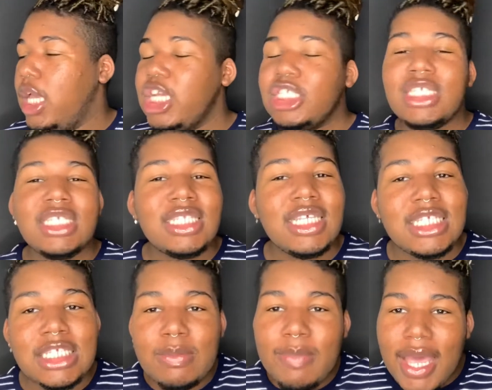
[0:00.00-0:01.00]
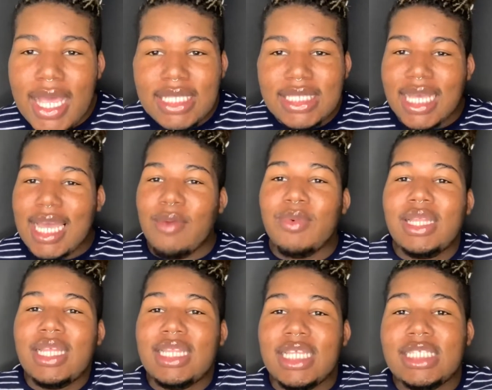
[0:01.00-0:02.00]
It's just the space, like
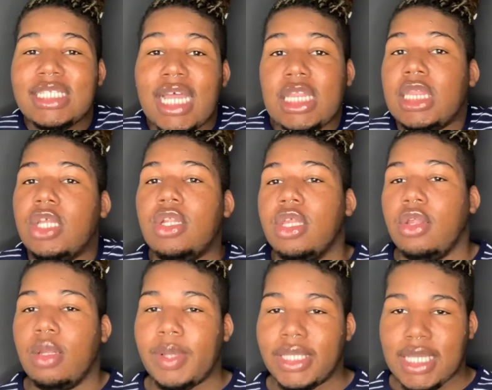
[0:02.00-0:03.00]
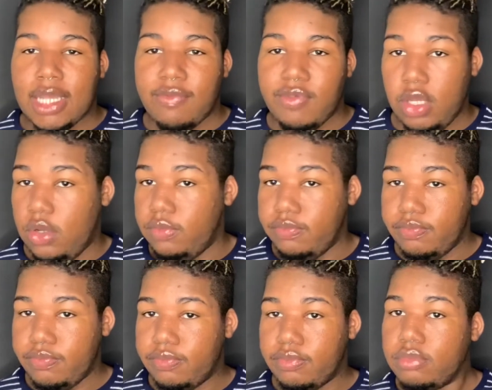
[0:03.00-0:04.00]
this is like literally the only place I can film.
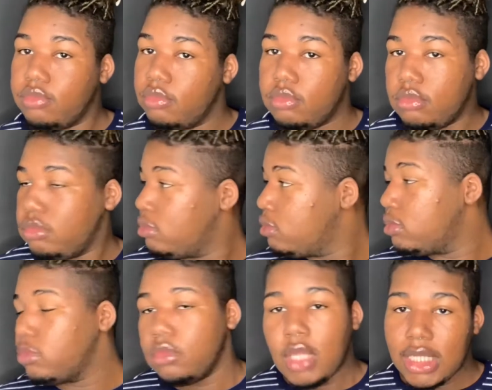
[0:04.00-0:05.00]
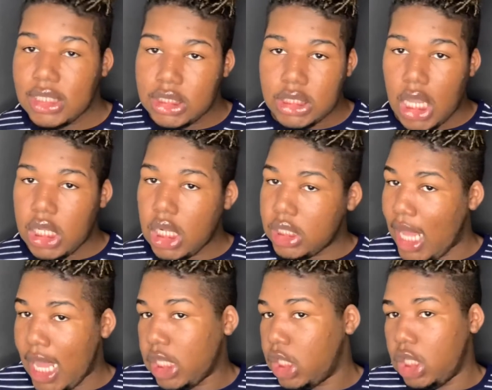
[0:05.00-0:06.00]
Like, this ain't
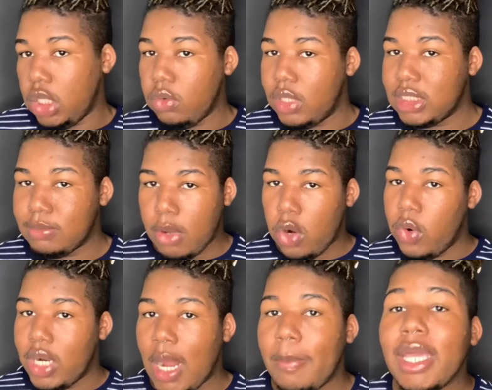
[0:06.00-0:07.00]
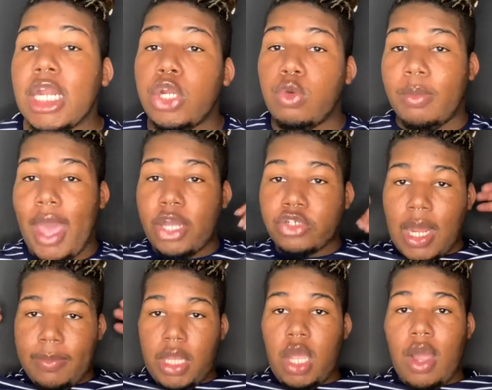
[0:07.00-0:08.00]
that cute, it's boring. I'm gonna get a new
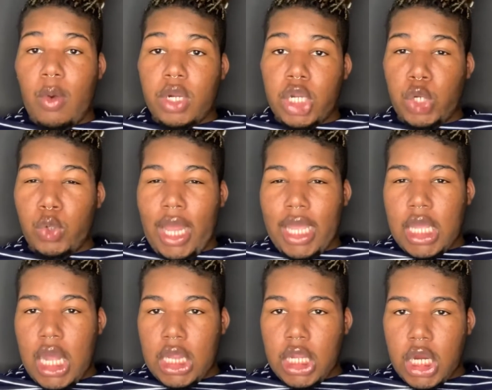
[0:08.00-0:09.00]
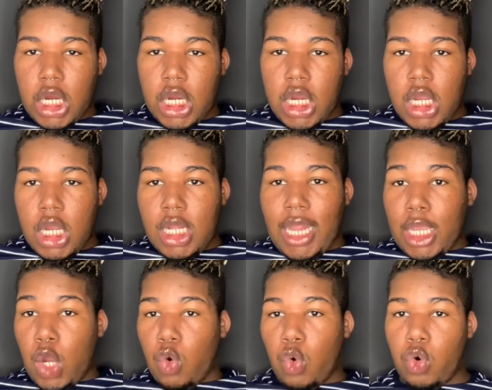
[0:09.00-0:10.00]
backdrop though. I want a new like color,
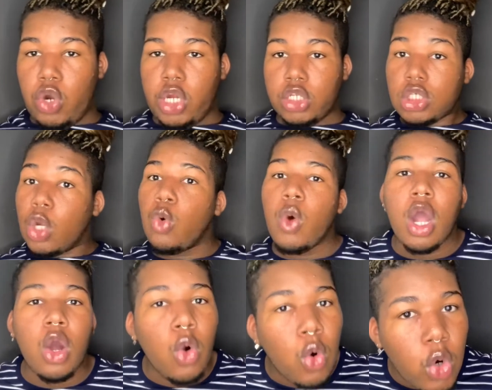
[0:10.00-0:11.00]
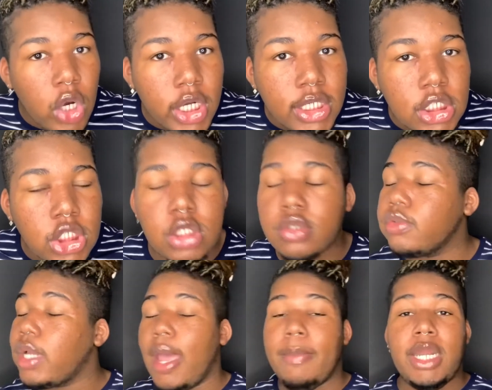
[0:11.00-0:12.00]
like an orange. Oh, an orange.
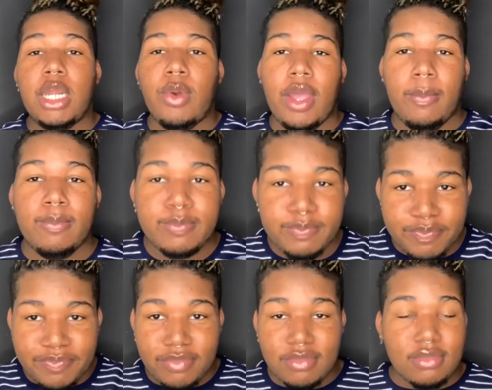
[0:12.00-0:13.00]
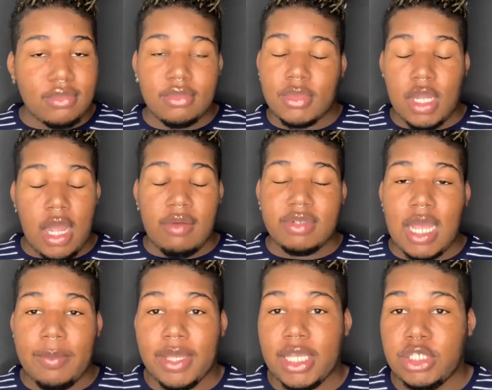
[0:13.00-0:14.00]
Okay, but anyway, off
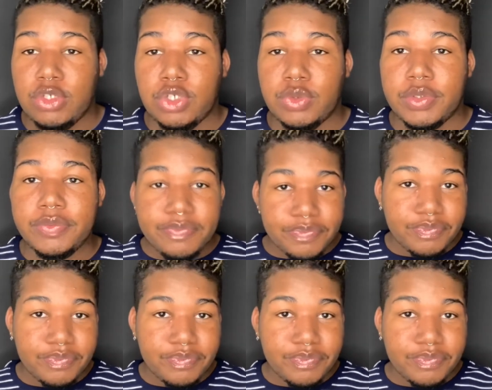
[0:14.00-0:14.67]
topic as usual.